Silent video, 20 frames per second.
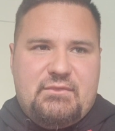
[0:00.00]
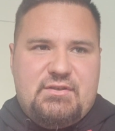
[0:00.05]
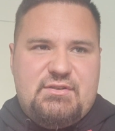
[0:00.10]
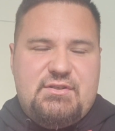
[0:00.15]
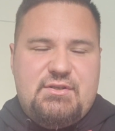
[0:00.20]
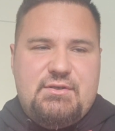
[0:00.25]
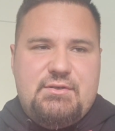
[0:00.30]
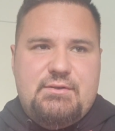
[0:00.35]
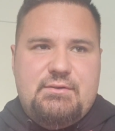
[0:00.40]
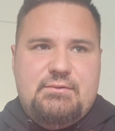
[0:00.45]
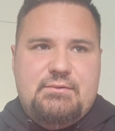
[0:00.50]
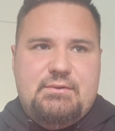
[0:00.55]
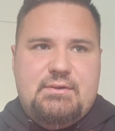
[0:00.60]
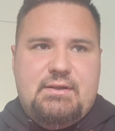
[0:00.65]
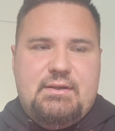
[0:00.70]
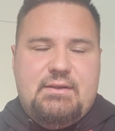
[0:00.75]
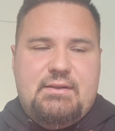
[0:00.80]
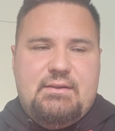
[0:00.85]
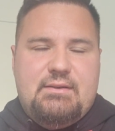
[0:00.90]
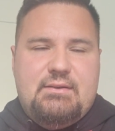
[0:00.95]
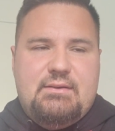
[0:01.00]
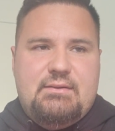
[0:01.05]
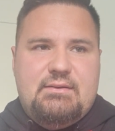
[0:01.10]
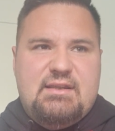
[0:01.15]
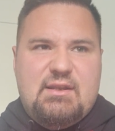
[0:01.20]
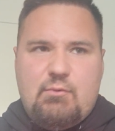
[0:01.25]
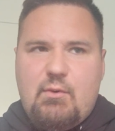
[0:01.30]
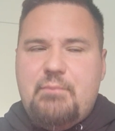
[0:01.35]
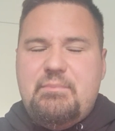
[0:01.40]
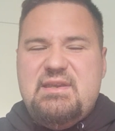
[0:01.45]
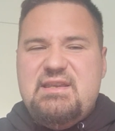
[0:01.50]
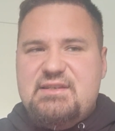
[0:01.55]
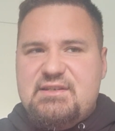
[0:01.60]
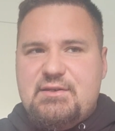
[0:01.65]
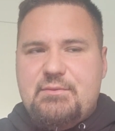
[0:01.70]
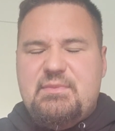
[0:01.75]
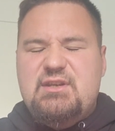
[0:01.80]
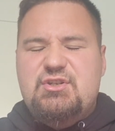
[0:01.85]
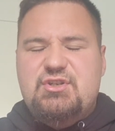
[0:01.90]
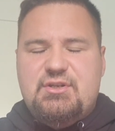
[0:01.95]
to, there will be
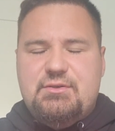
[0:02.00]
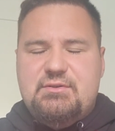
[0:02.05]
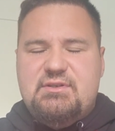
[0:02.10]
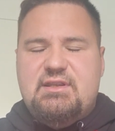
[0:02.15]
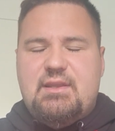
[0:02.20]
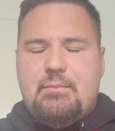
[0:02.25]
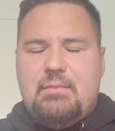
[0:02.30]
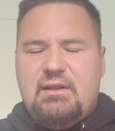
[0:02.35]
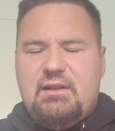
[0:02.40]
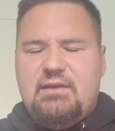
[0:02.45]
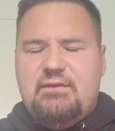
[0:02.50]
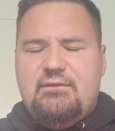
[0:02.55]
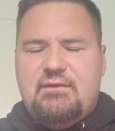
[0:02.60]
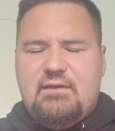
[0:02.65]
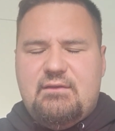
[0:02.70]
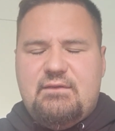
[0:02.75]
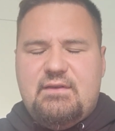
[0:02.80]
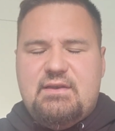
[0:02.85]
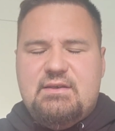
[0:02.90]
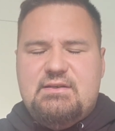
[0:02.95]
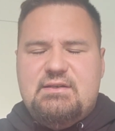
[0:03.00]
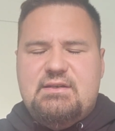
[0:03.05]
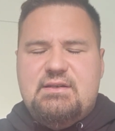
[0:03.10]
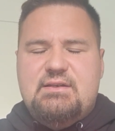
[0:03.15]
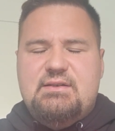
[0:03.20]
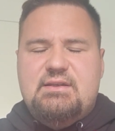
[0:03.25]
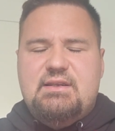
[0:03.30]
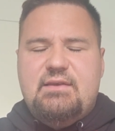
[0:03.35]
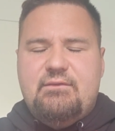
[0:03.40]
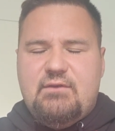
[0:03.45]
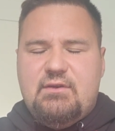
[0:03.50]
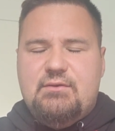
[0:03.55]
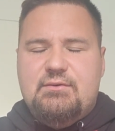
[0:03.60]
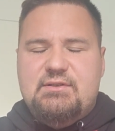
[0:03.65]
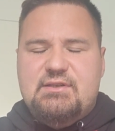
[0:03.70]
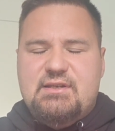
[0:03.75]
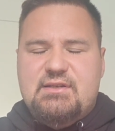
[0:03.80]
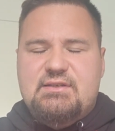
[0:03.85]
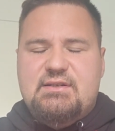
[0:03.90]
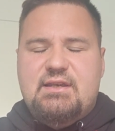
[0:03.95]
some issues, the malefic things here, even though
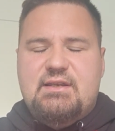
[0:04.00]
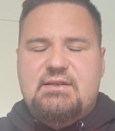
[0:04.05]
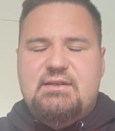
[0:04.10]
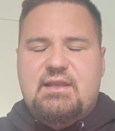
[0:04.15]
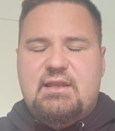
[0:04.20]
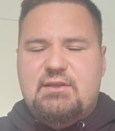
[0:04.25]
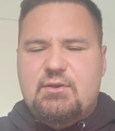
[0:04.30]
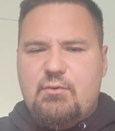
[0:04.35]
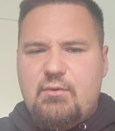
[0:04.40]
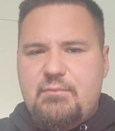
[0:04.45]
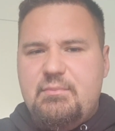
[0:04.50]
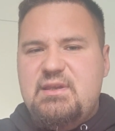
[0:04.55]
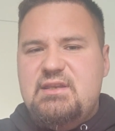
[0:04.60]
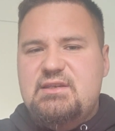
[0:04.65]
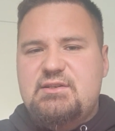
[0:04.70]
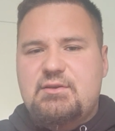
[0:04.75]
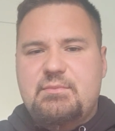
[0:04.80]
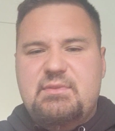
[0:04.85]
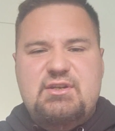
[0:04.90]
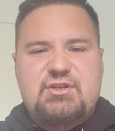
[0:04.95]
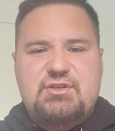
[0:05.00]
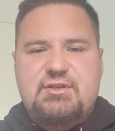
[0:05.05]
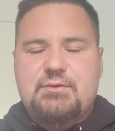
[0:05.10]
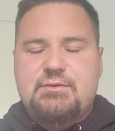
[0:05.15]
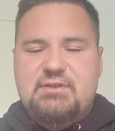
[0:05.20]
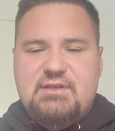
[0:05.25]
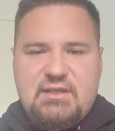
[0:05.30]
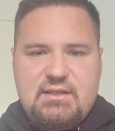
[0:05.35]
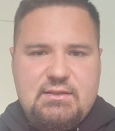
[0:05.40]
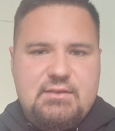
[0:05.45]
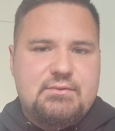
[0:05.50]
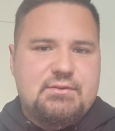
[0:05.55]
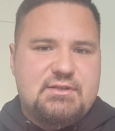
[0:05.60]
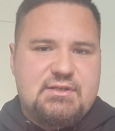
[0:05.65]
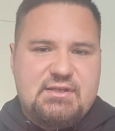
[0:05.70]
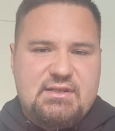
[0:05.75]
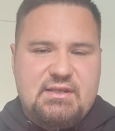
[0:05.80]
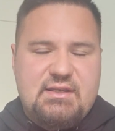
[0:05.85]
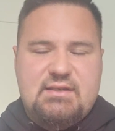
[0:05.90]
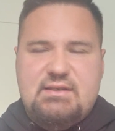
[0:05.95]
it's a sextile, there will be some issues in your
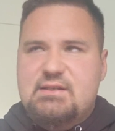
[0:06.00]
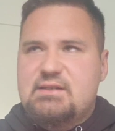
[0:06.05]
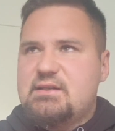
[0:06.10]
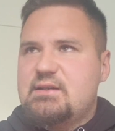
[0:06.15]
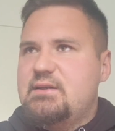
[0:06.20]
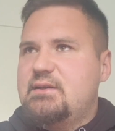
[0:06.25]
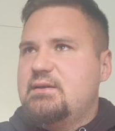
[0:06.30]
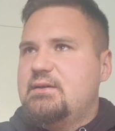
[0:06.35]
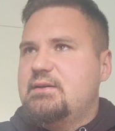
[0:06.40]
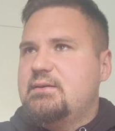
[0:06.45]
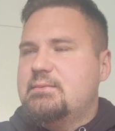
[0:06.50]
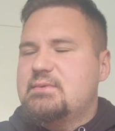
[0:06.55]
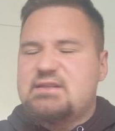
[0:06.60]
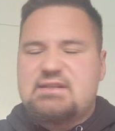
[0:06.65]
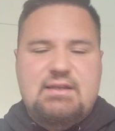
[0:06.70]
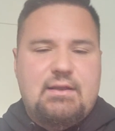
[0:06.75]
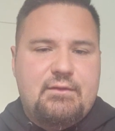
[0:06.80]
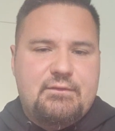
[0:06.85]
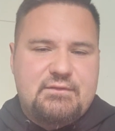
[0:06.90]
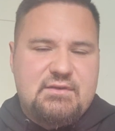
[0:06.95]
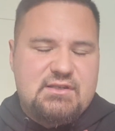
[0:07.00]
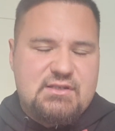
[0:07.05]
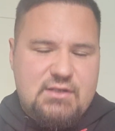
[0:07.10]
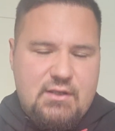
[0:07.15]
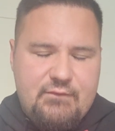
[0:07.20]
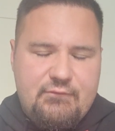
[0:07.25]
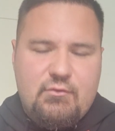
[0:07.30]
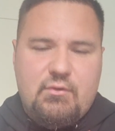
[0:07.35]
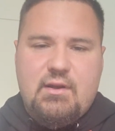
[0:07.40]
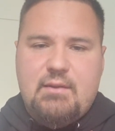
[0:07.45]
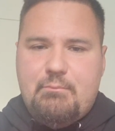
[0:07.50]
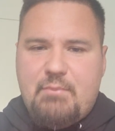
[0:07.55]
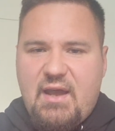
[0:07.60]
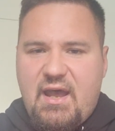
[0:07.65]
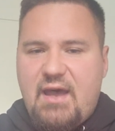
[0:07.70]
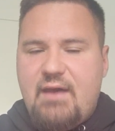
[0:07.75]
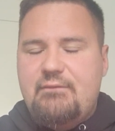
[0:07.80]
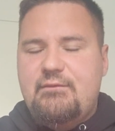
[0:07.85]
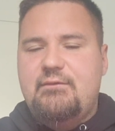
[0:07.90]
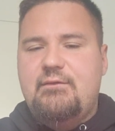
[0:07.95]
self-discovery
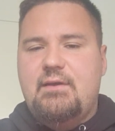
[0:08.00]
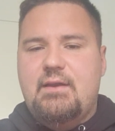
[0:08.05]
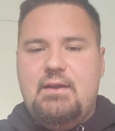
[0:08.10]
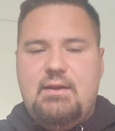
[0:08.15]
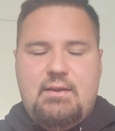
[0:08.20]
path.